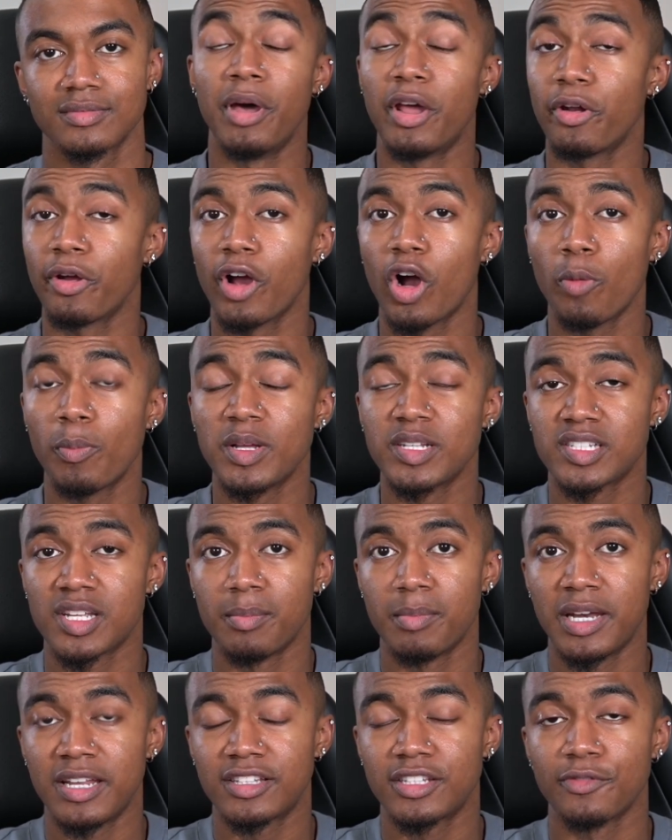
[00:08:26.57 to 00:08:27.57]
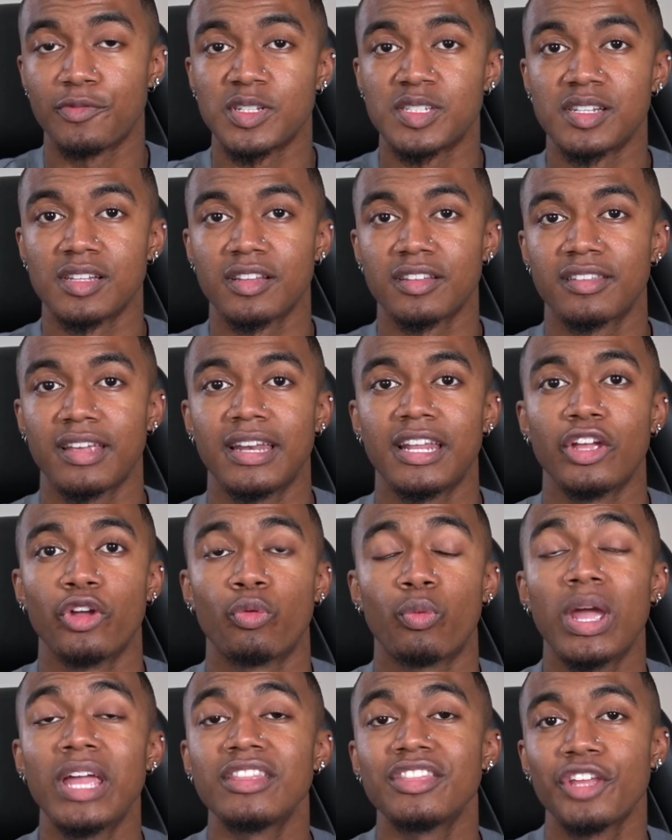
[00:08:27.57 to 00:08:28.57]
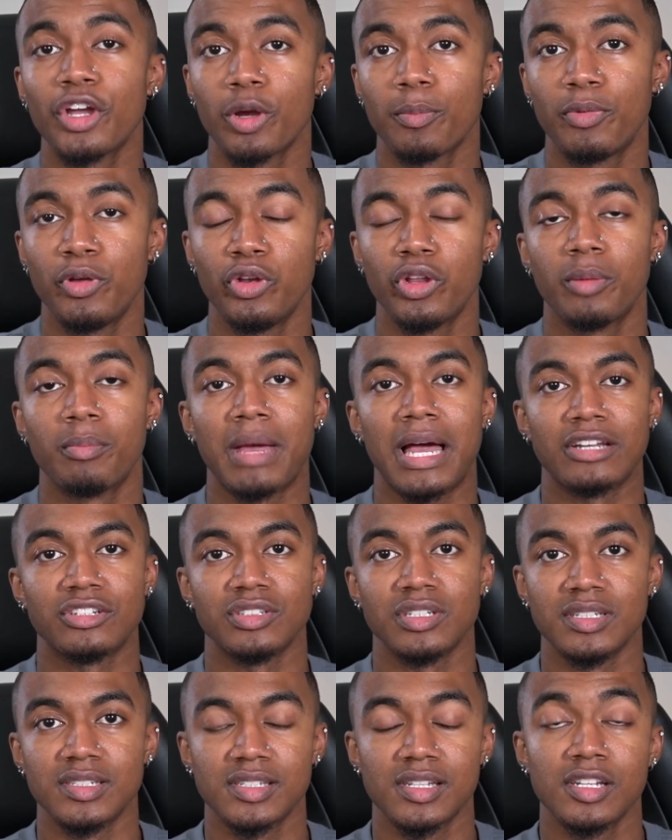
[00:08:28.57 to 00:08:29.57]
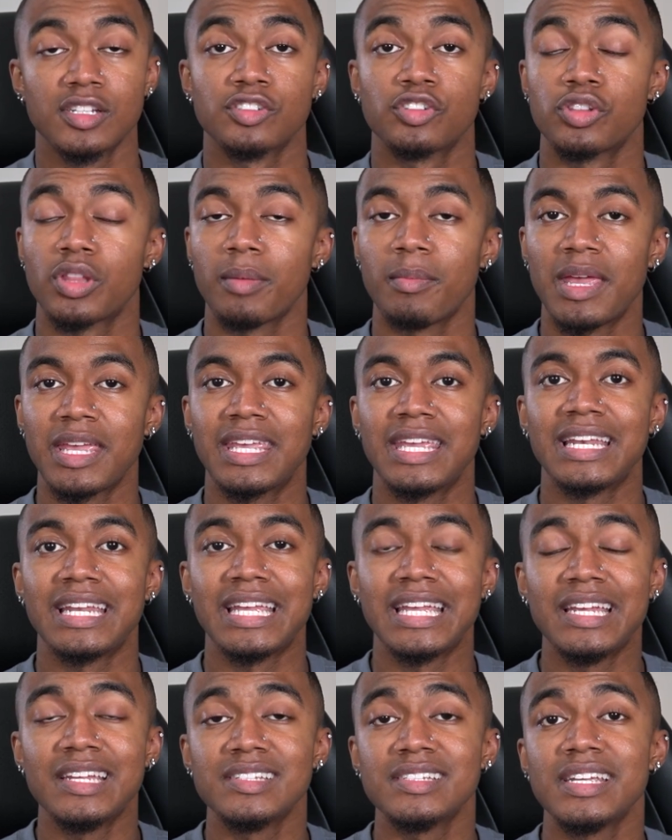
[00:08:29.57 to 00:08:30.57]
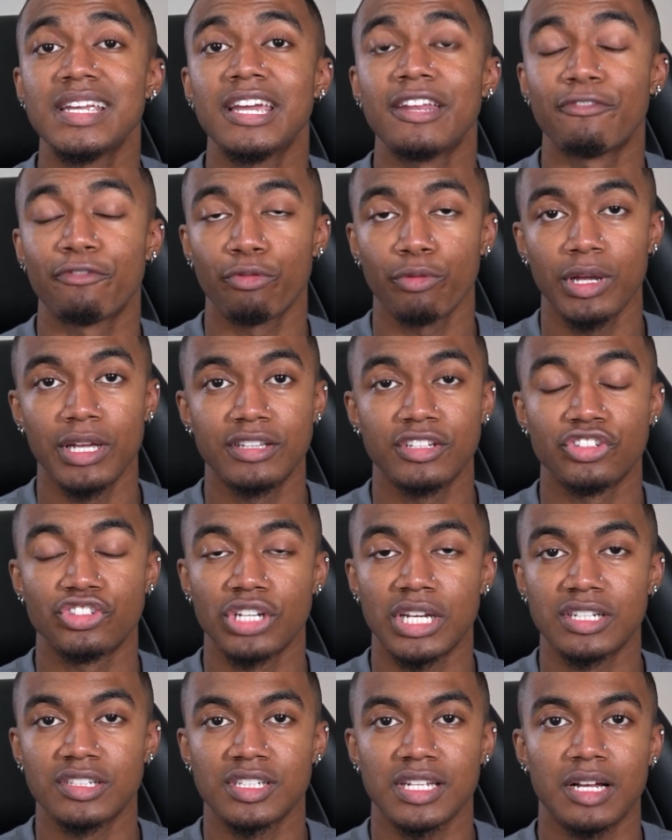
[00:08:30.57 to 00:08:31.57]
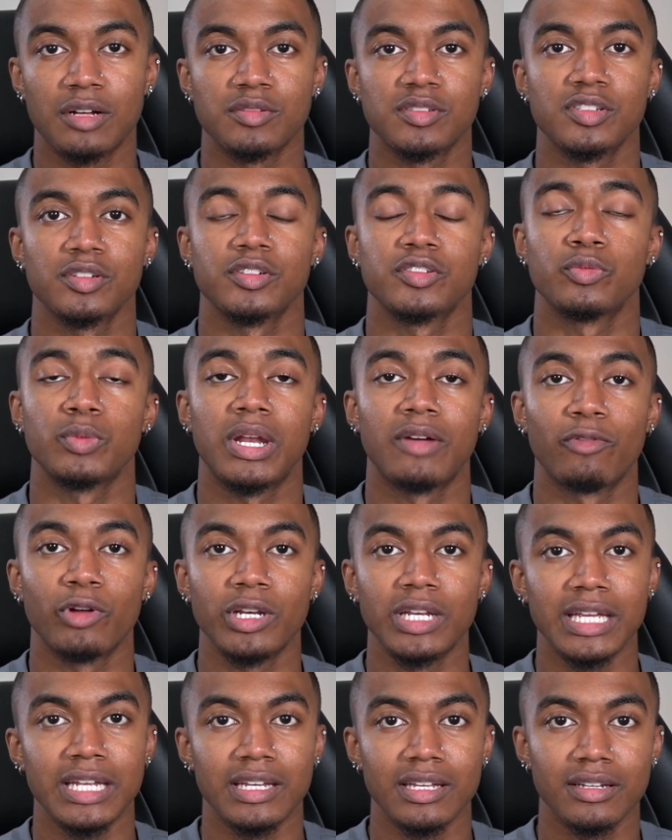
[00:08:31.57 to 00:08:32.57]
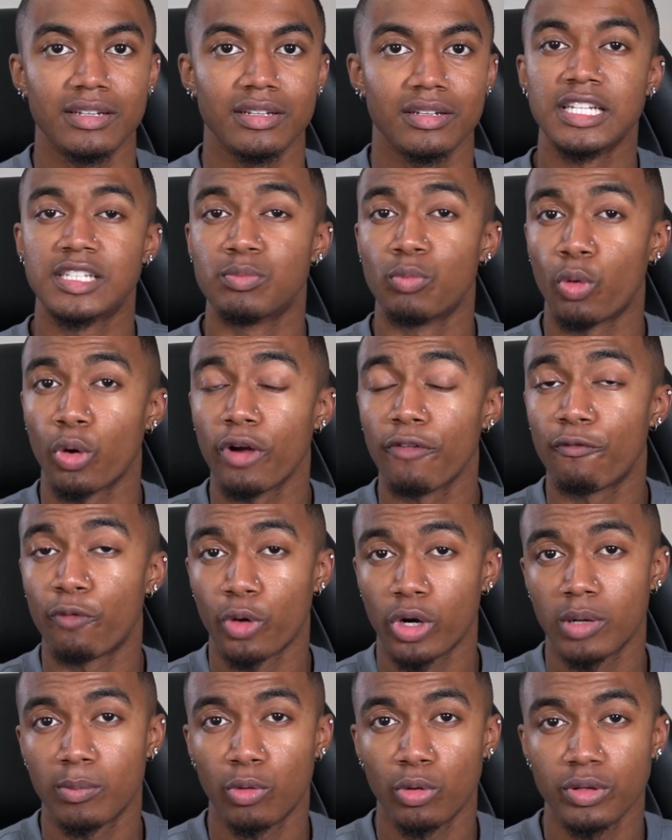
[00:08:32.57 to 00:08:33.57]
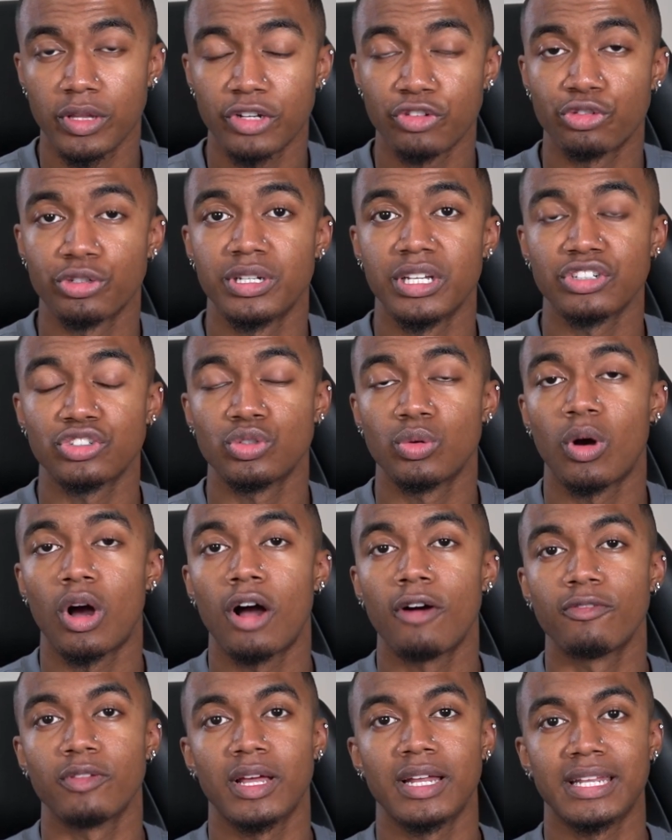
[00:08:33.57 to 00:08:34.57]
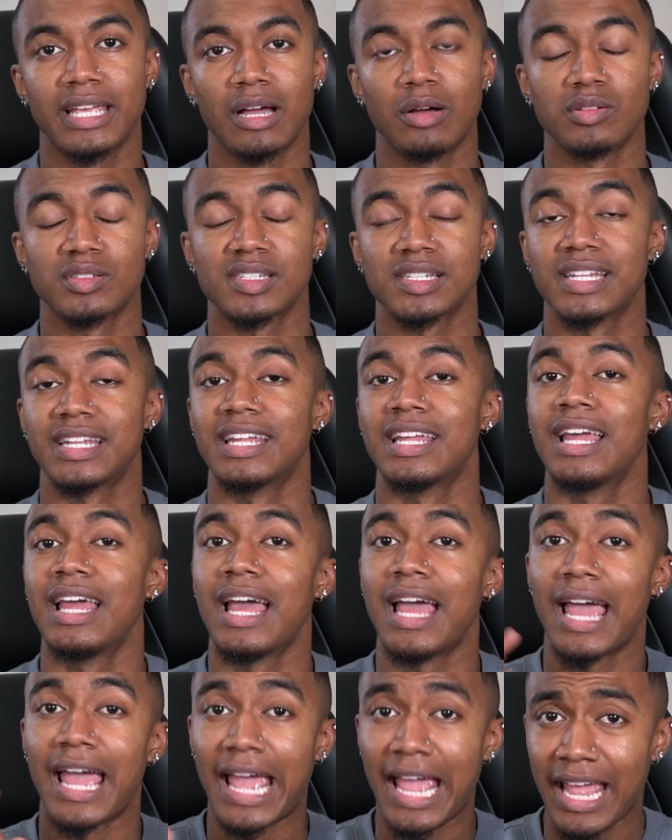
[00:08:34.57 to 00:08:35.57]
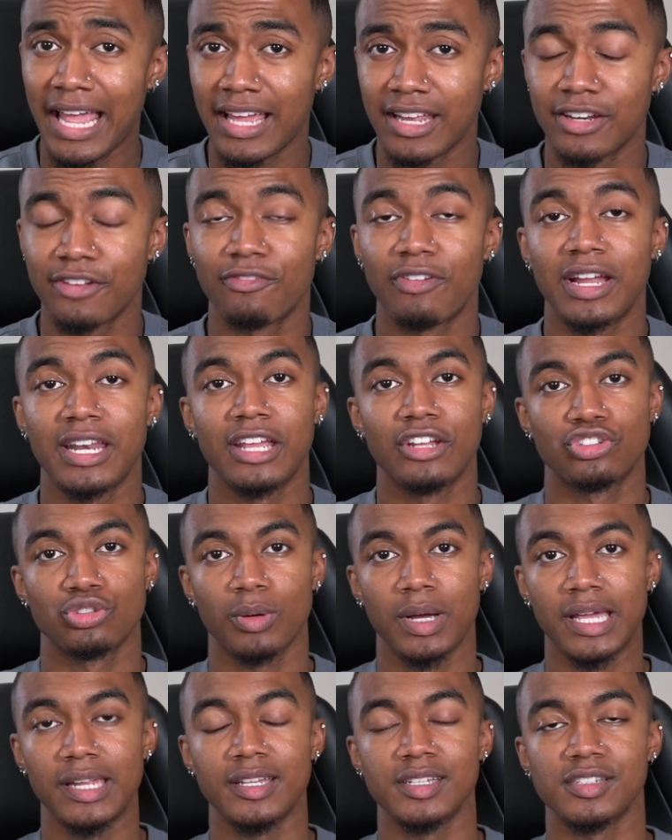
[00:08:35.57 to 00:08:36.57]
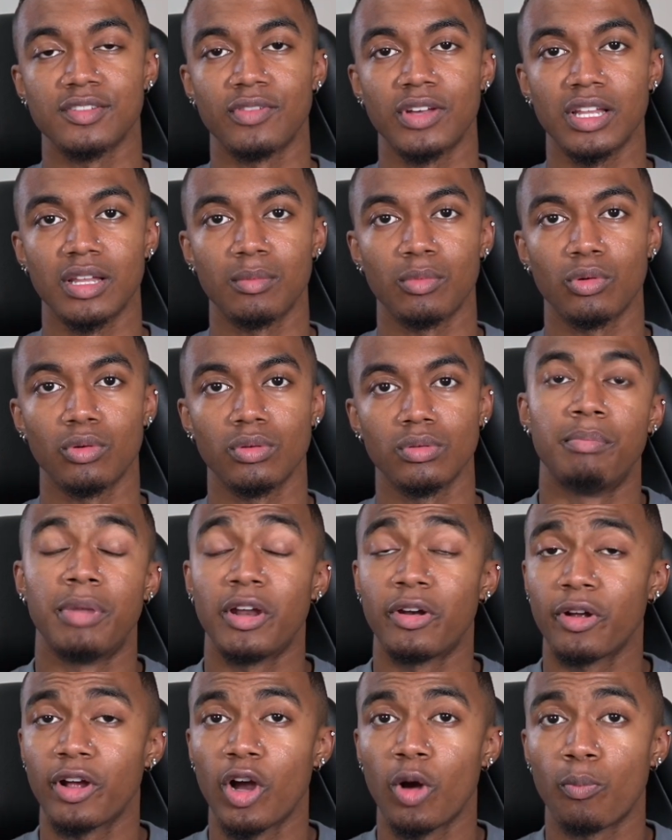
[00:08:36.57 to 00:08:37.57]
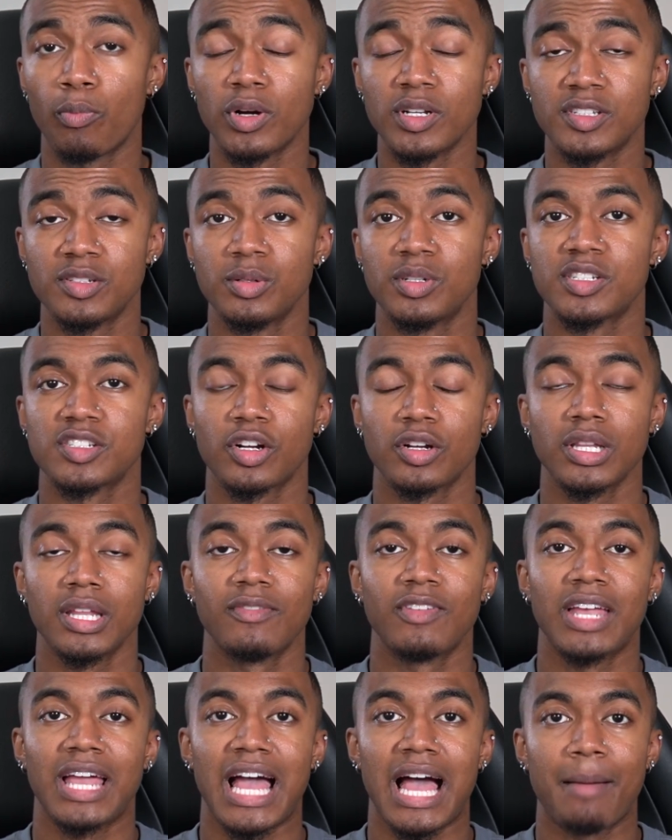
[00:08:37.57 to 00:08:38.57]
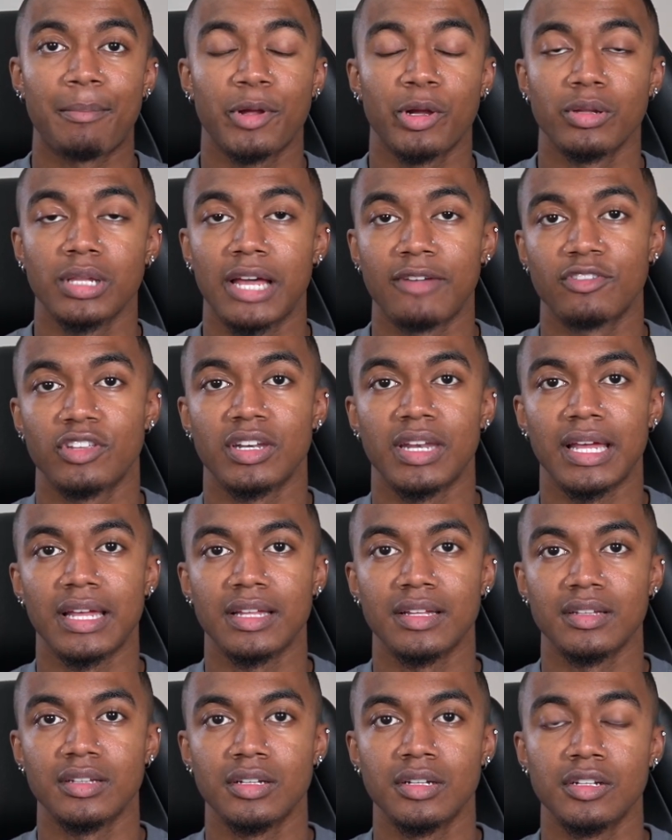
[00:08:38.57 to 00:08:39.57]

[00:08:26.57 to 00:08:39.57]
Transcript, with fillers: BetterHelp is committed to facilitating great therapeutic matches, so they make it easy and free to change counselors whenever needed. It's more affordable than traditional offline counseling, and financial aid is available. BetterHelp wants you to start living a happier life today.